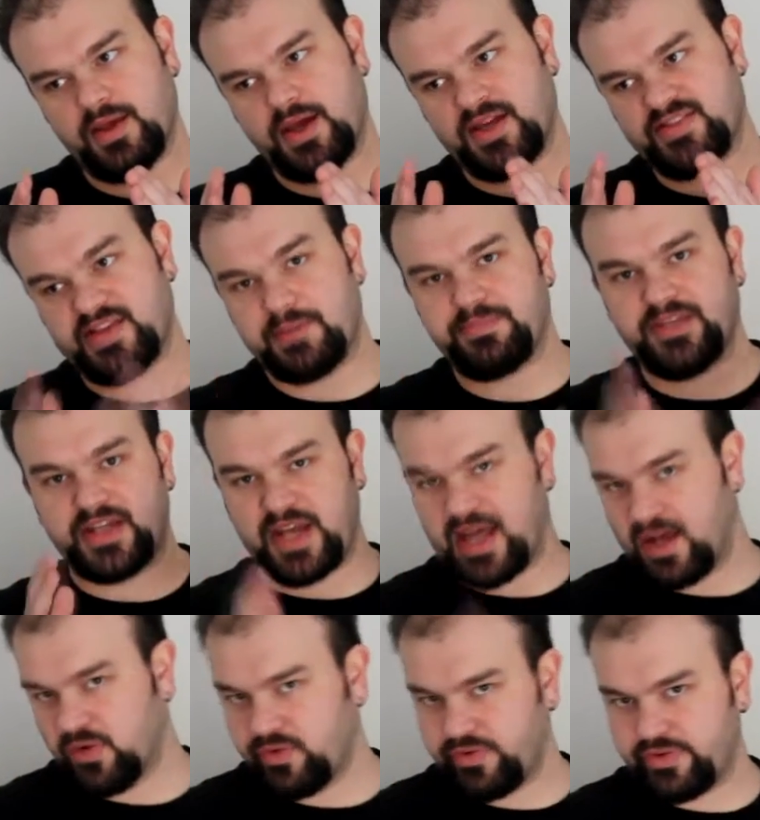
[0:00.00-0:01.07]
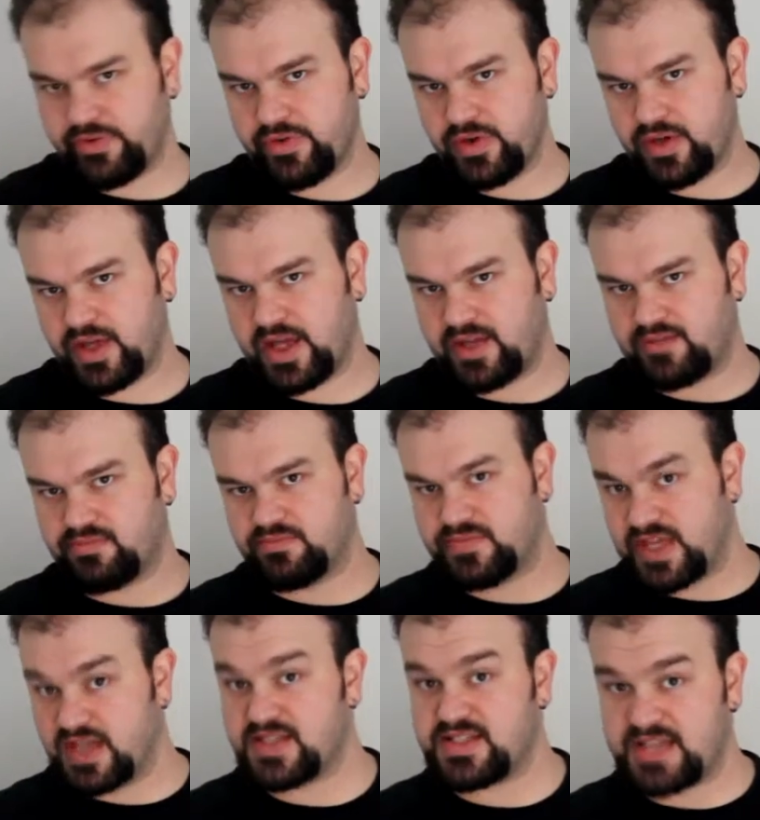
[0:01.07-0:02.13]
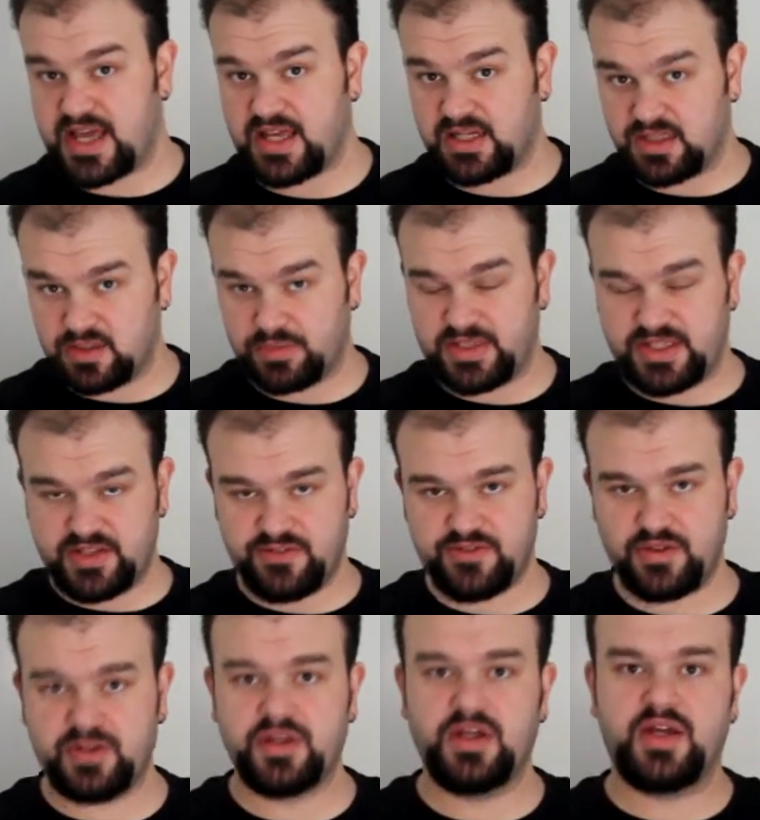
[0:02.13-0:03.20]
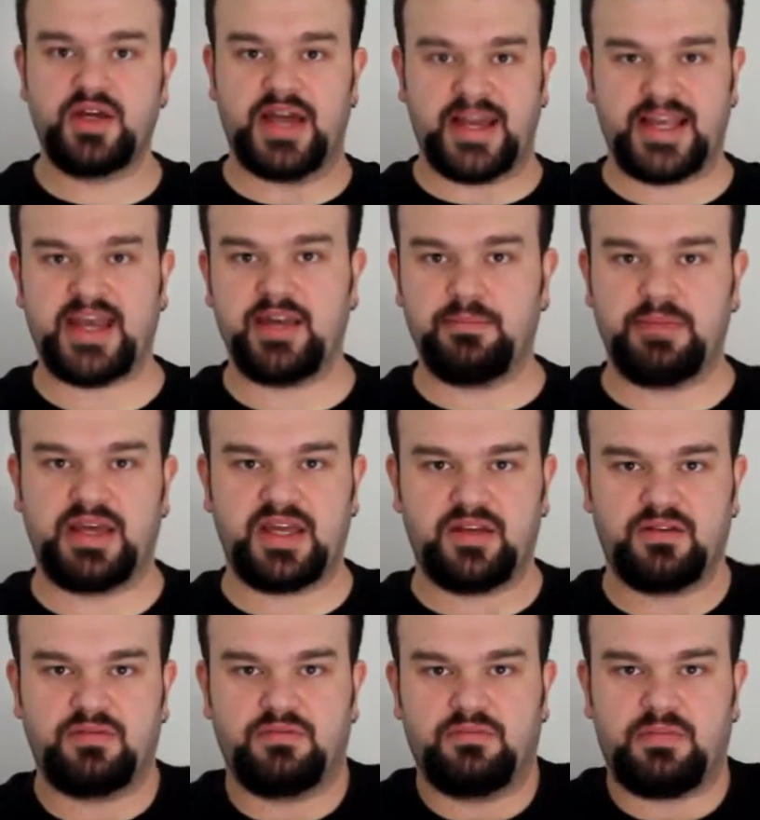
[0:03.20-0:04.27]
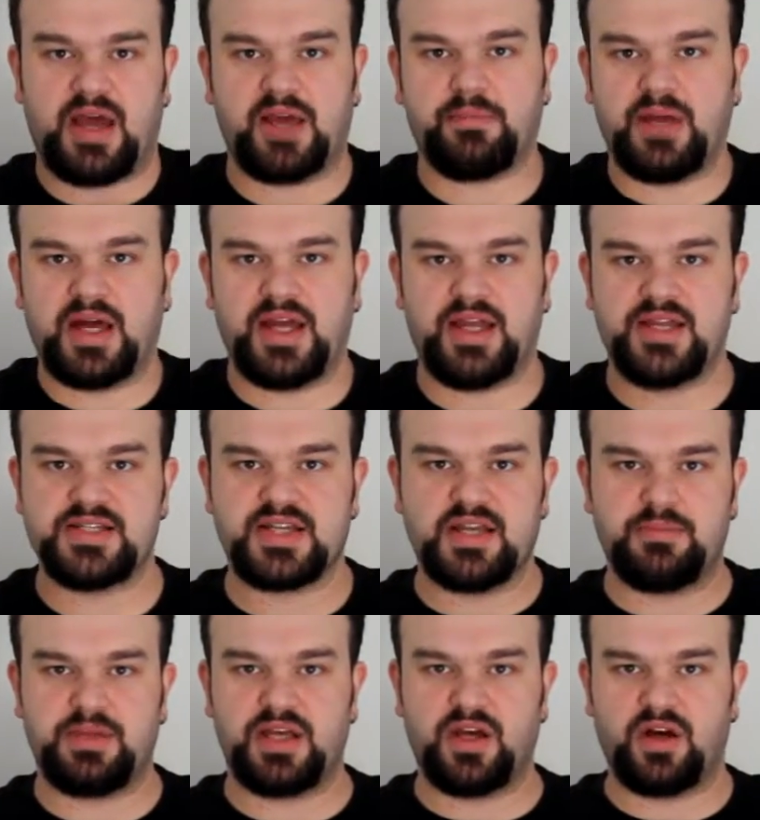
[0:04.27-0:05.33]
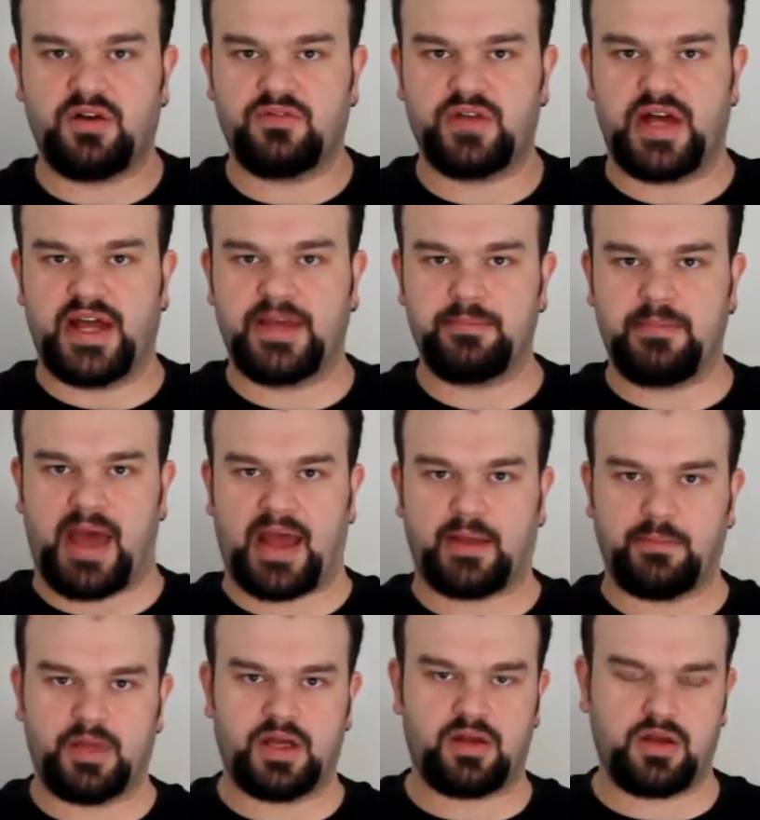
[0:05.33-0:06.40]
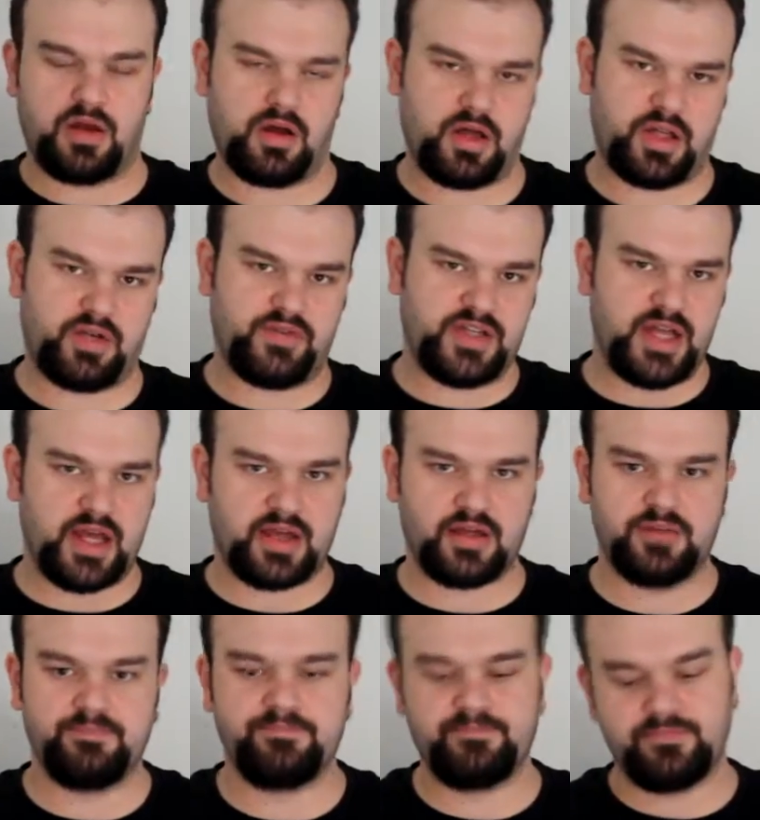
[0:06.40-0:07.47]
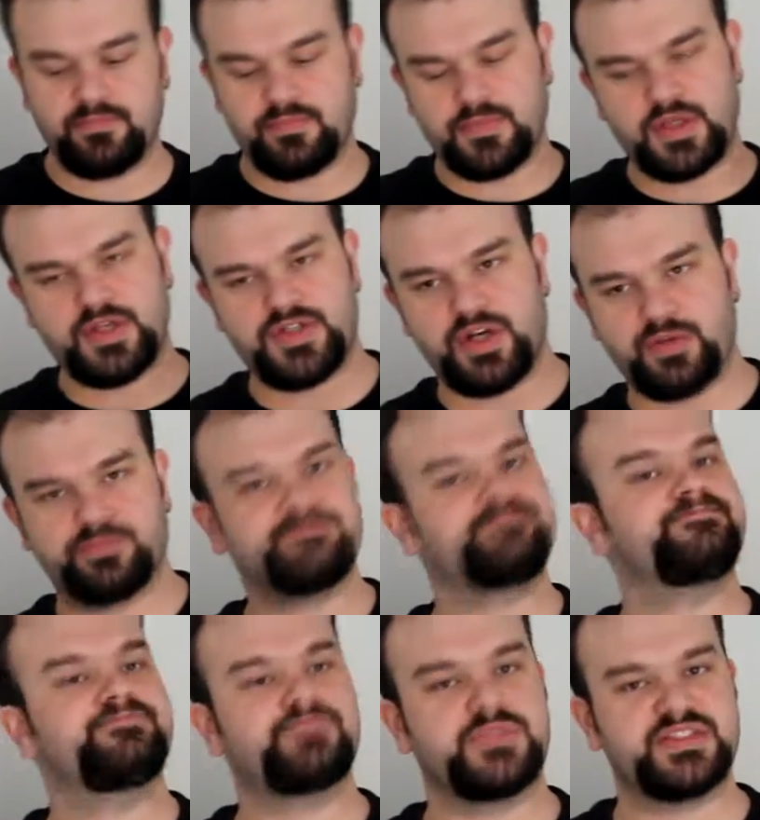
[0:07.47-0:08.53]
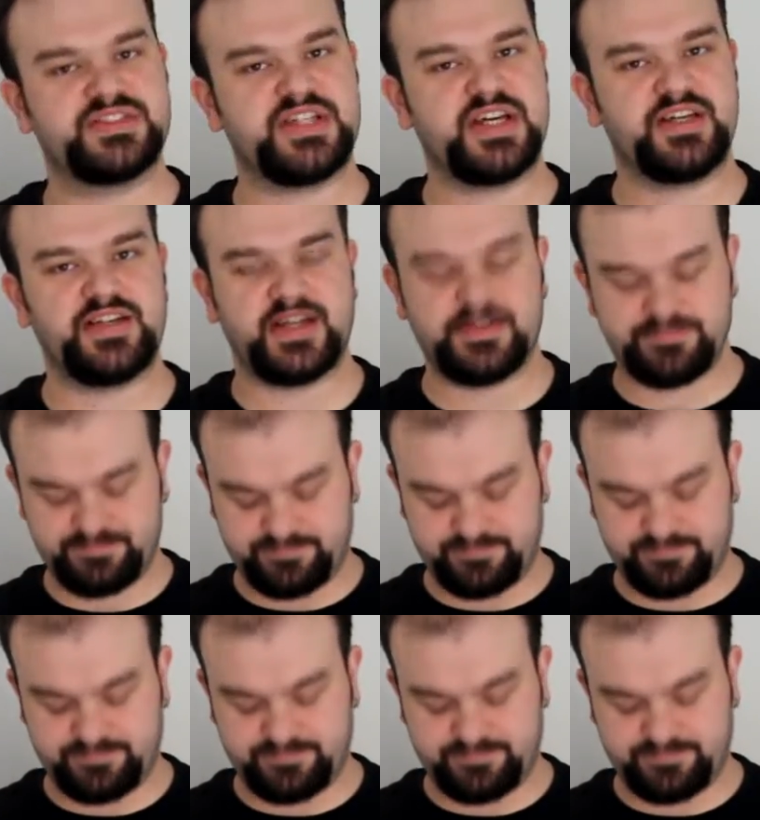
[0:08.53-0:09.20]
something else, it does sound a little bit different. Again, being magma, it is going to be of a magma kind of attack. So, in saying that,